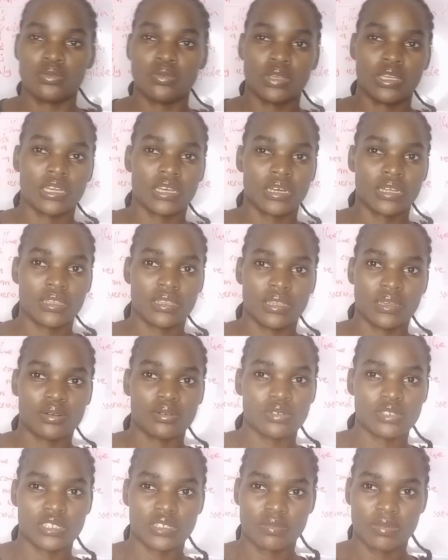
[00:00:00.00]
You incurred the
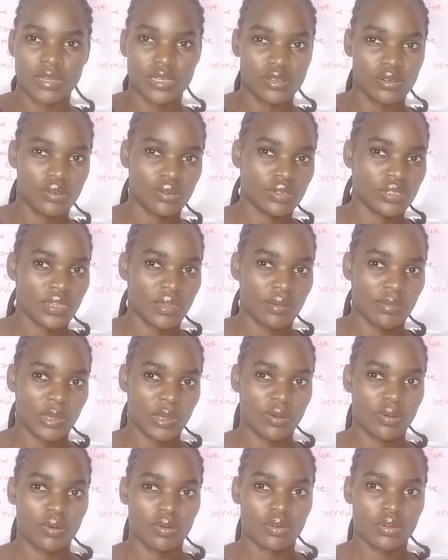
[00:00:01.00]
cost but long time
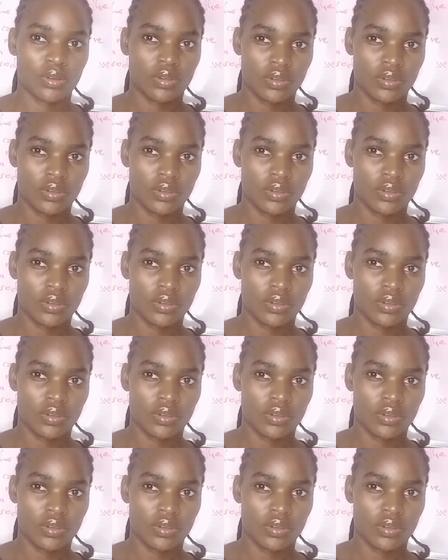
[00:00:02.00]
ago.